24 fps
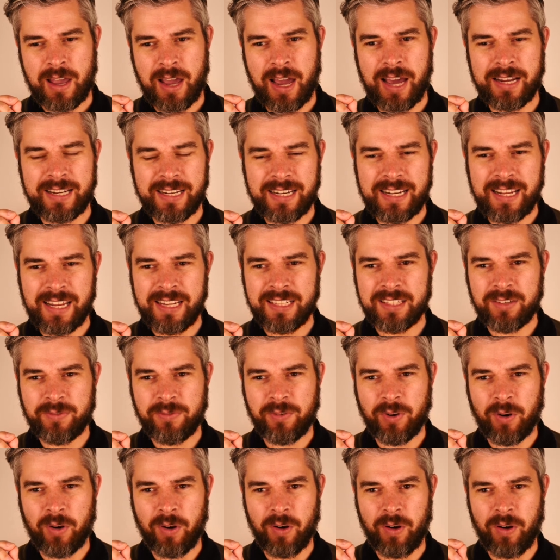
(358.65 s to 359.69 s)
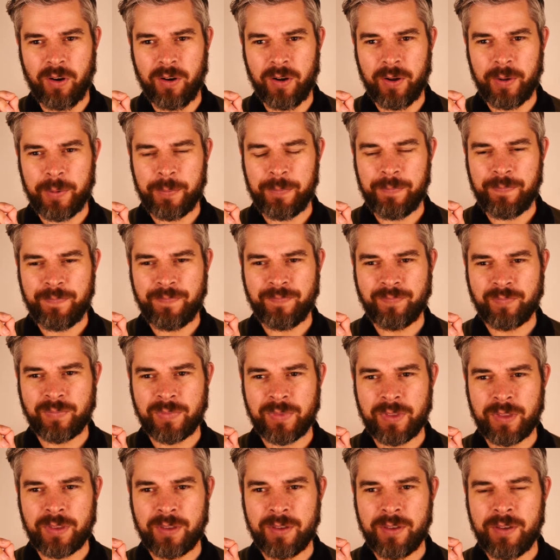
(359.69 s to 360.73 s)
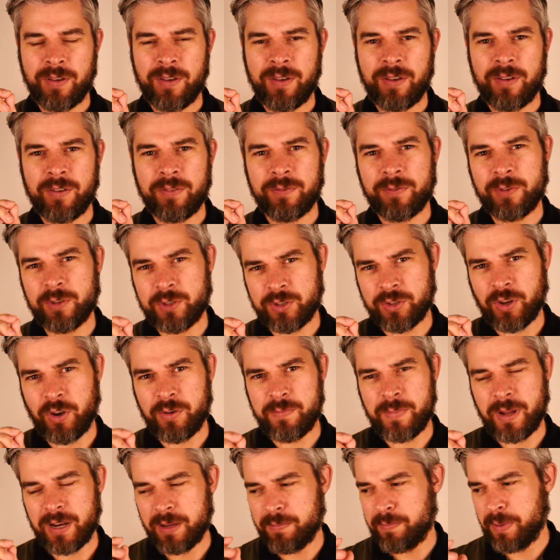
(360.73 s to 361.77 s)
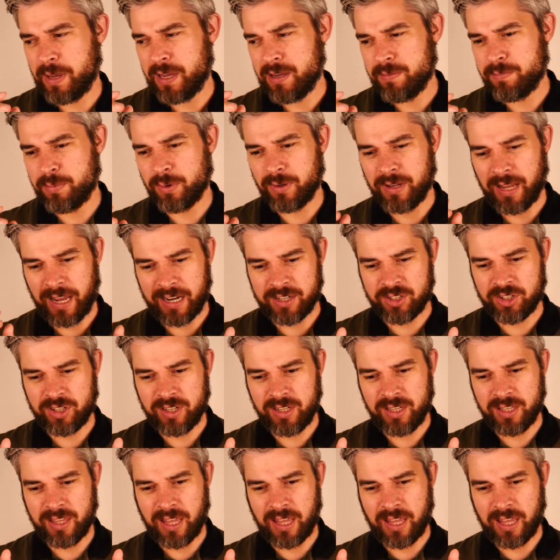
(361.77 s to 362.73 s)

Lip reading: And it is for so many people, actually,